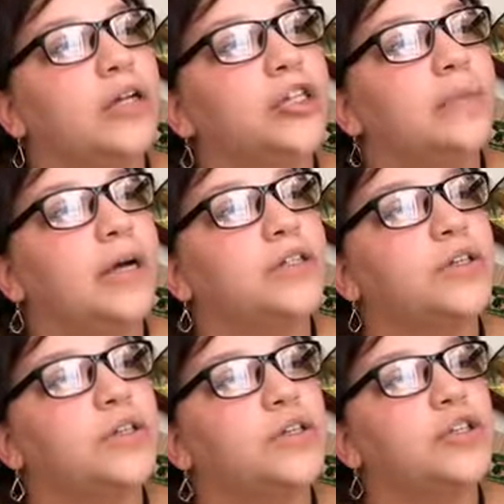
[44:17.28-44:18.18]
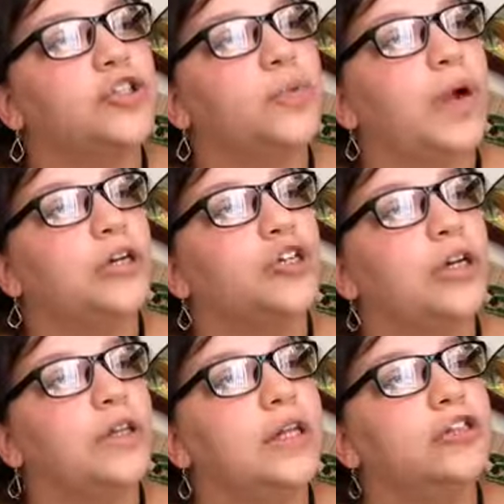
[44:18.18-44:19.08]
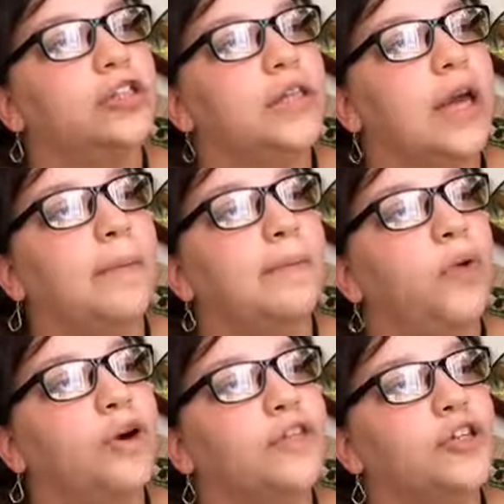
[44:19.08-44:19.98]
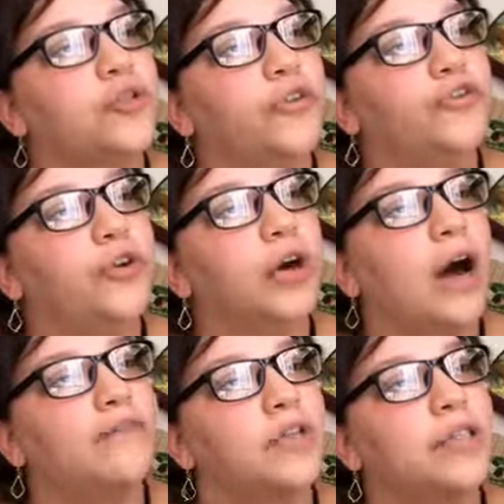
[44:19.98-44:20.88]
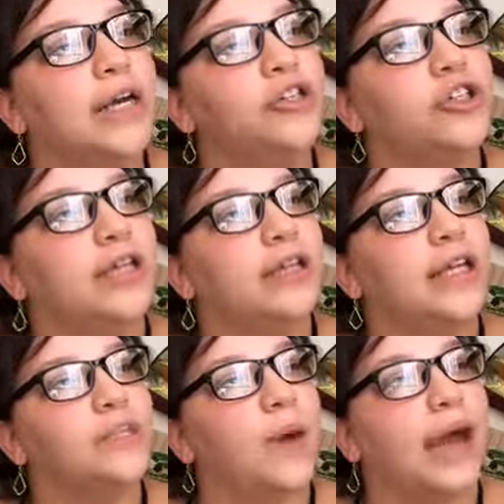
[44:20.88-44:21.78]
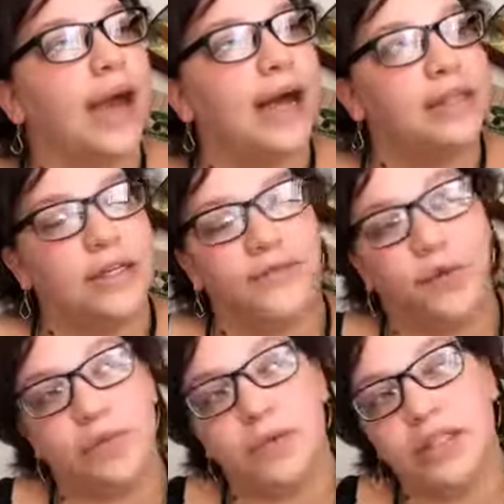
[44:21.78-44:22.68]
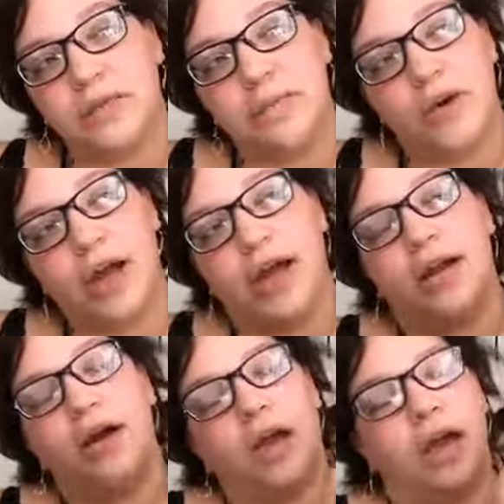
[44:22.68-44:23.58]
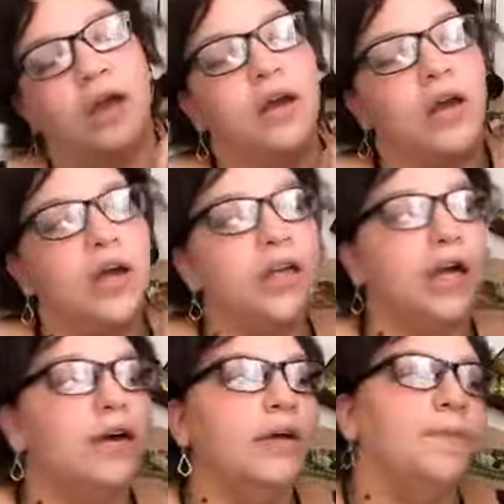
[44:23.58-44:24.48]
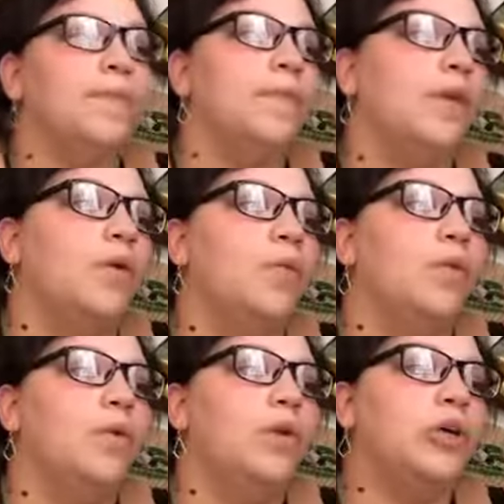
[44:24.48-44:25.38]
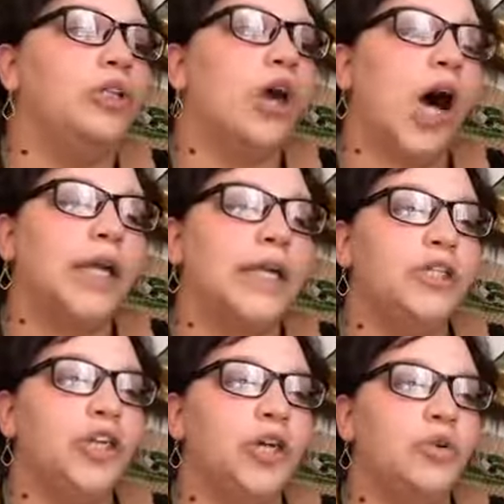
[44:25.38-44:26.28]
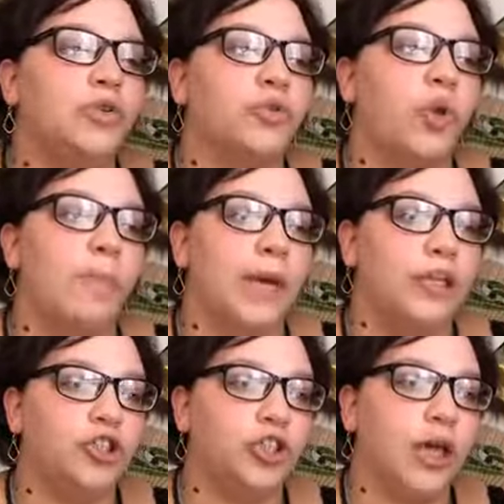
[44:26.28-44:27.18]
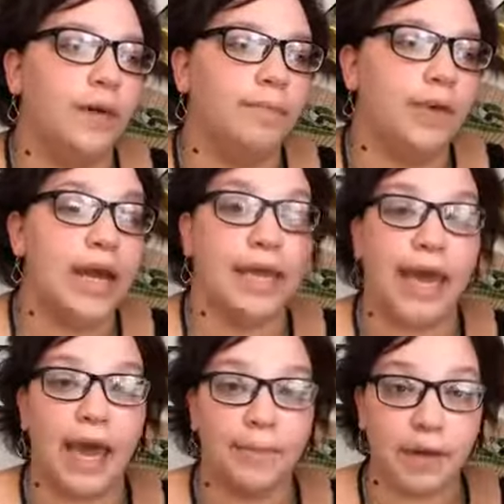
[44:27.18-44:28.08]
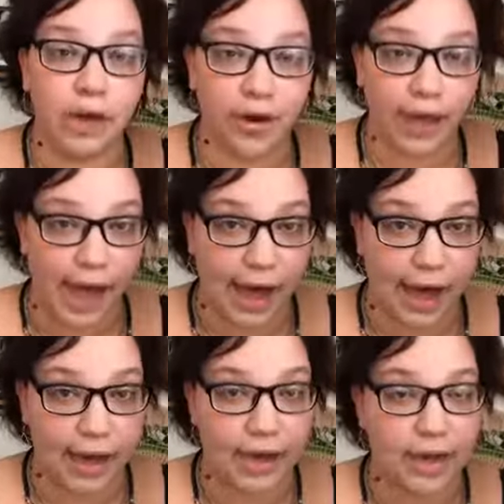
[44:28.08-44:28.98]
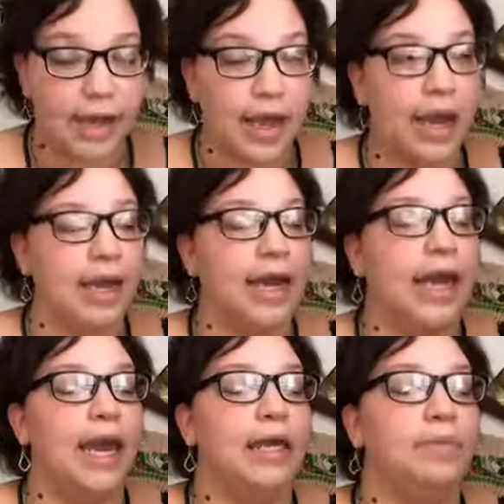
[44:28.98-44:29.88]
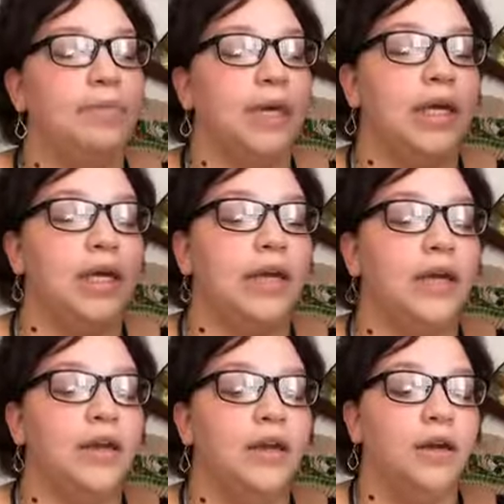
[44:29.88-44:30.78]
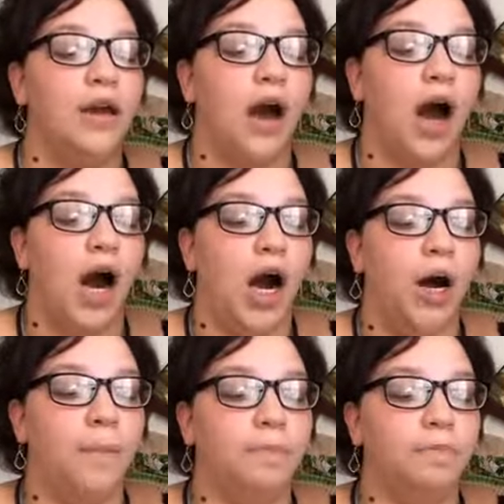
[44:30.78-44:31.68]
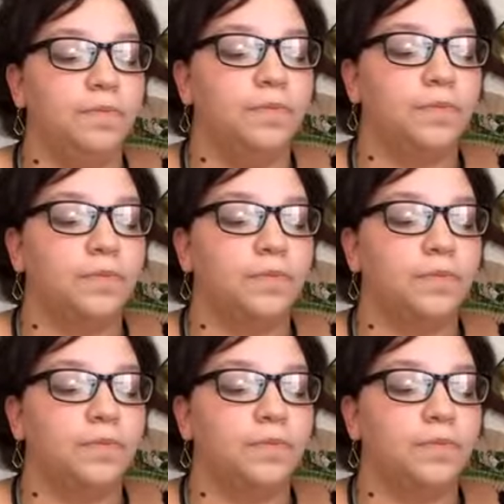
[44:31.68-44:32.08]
question about a certain situation, and then it just kind of morphed into a full conversation, and that's why I asked if it was my spirit guide. Okay, yeah. talking to you through a pendulum. It can be your guide. It can be your